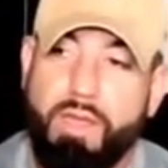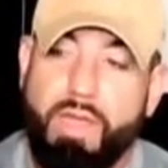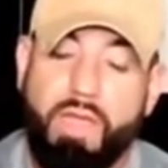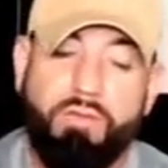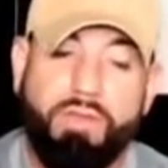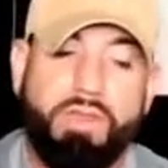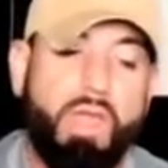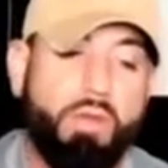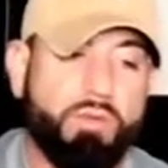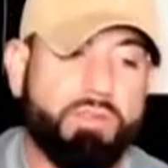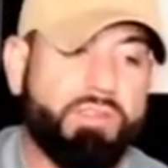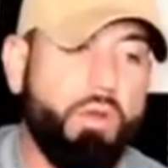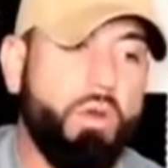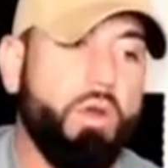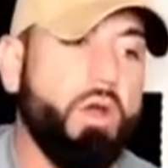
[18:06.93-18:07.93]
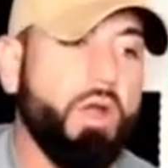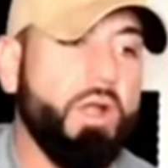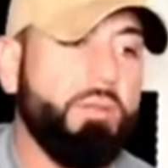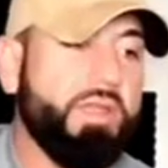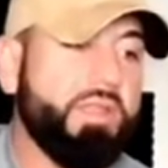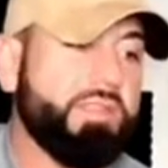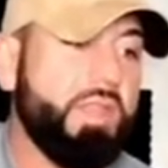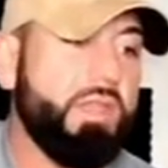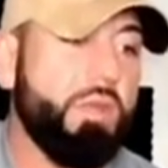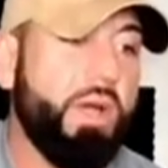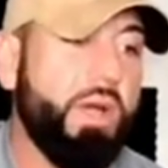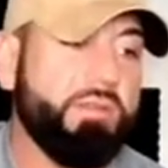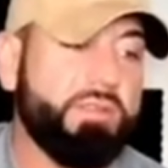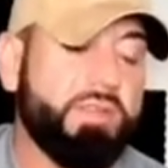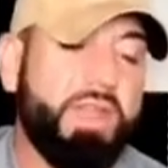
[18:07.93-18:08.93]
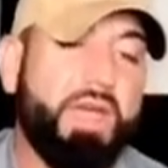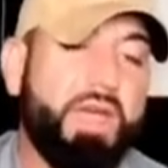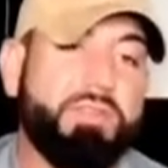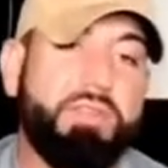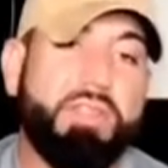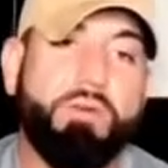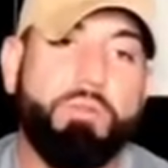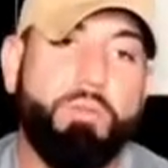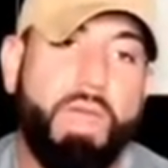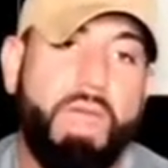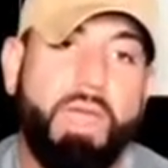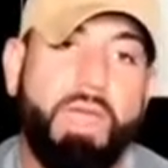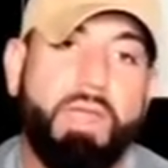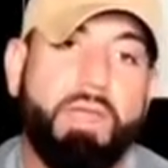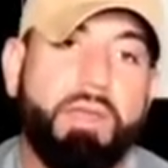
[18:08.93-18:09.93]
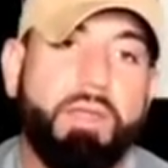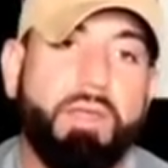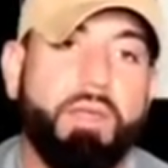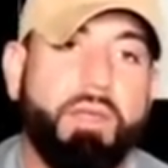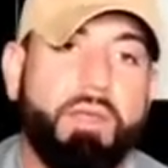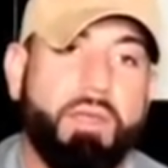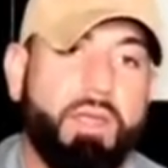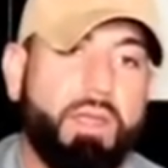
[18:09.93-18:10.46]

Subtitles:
every day was so hard because I knew I was going to have to deal with pain, and